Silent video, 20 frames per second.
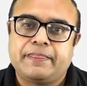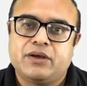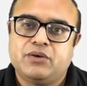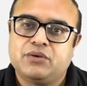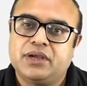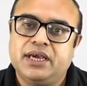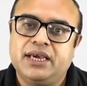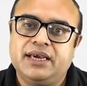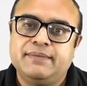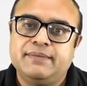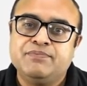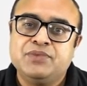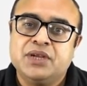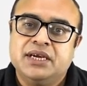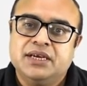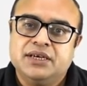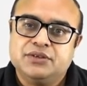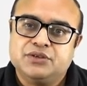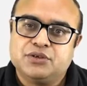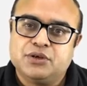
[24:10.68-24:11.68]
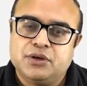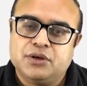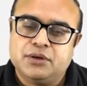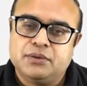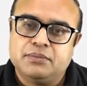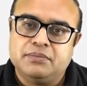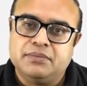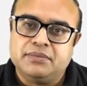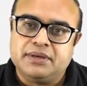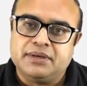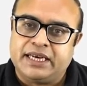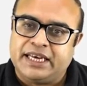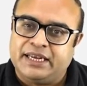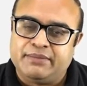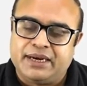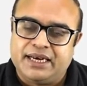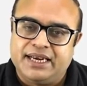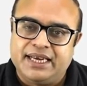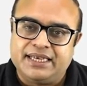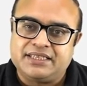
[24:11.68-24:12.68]
Okay. So, in
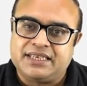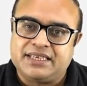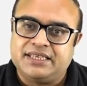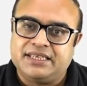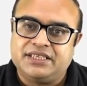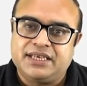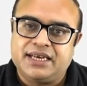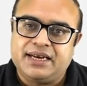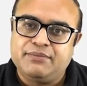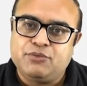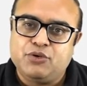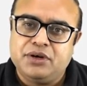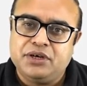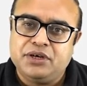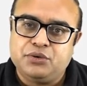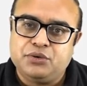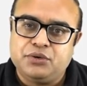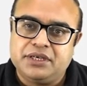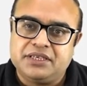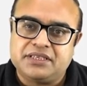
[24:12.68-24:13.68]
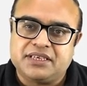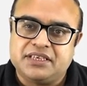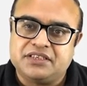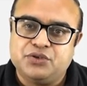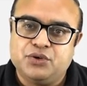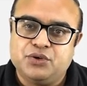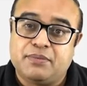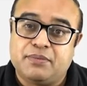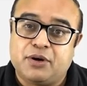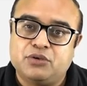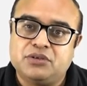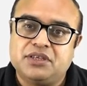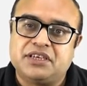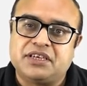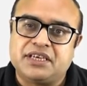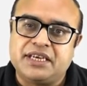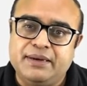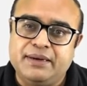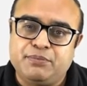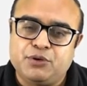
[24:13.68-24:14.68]
my next lecture I am going to discuss you about
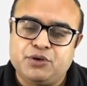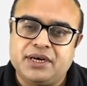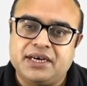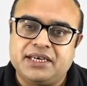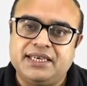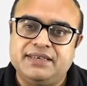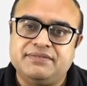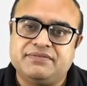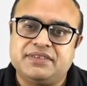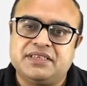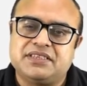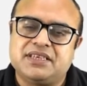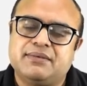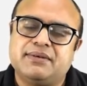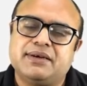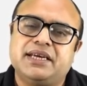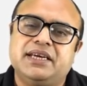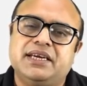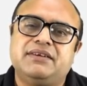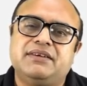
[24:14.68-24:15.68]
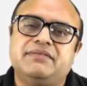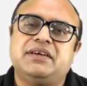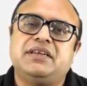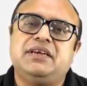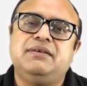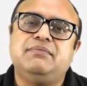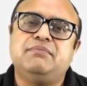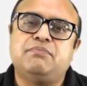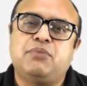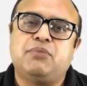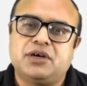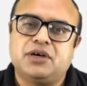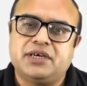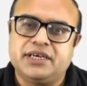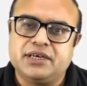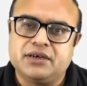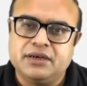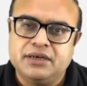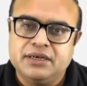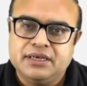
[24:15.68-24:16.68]
the reproductive system, again a very
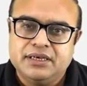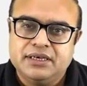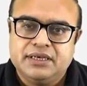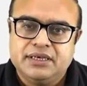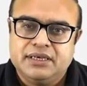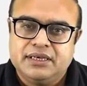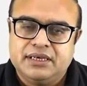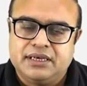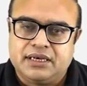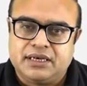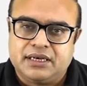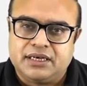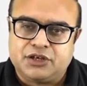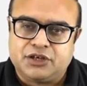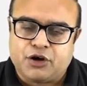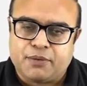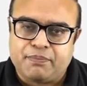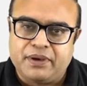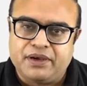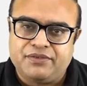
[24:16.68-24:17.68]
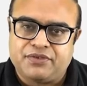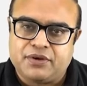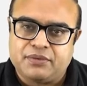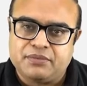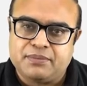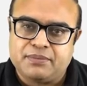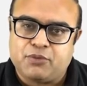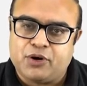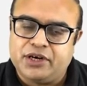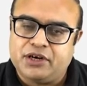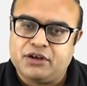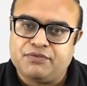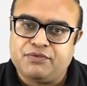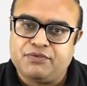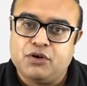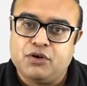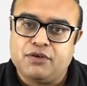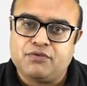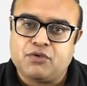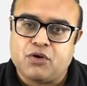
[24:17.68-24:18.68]
important topic from the point of
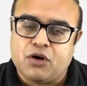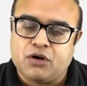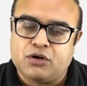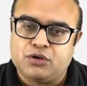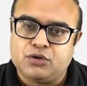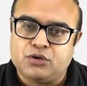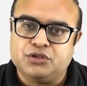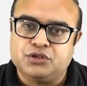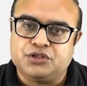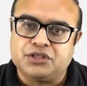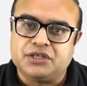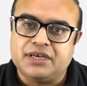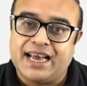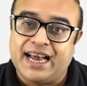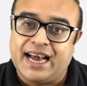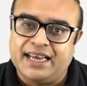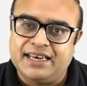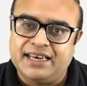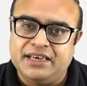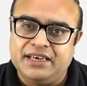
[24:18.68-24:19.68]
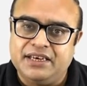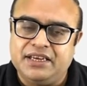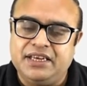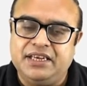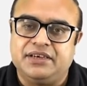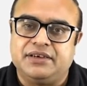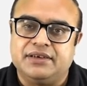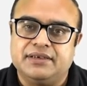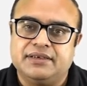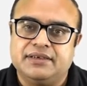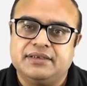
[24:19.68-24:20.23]
view of cockroach and in NEET.